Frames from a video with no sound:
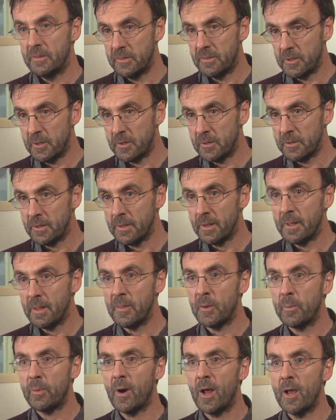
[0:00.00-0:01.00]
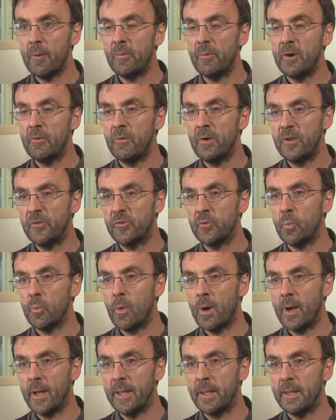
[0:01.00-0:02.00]
that are the primary reason
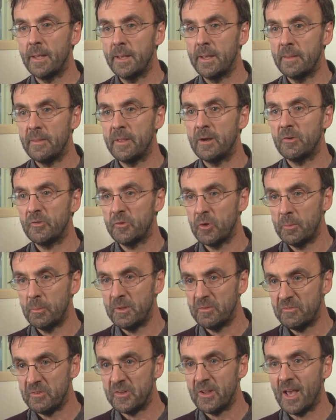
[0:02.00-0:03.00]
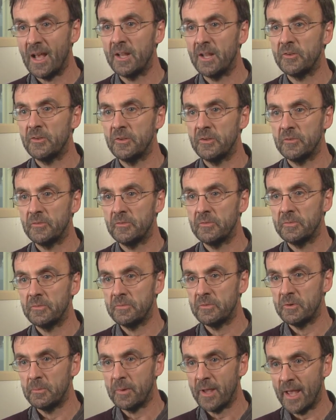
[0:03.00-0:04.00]
why there are so many fatalities
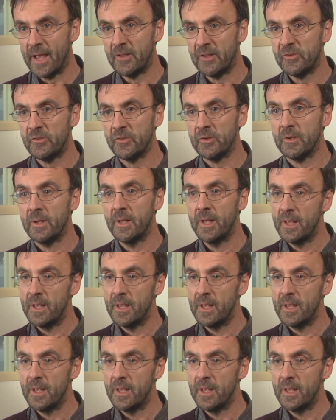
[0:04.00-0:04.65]
from cancer.